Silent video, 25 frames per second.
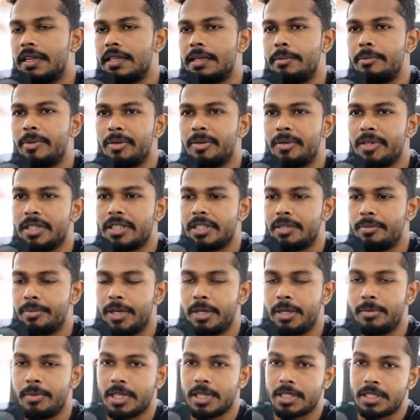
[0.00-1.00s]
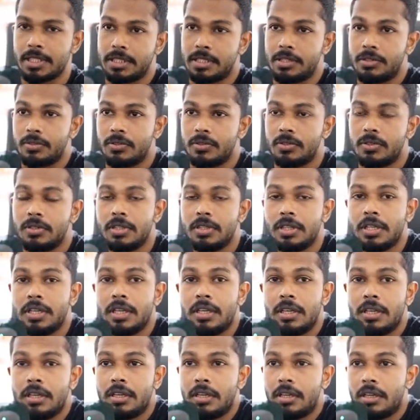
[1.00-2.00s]
implements pretty much
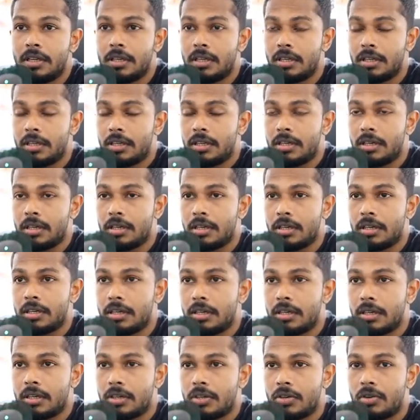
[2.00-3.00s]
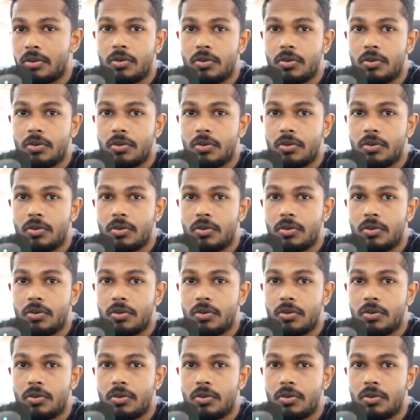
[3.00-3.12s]
core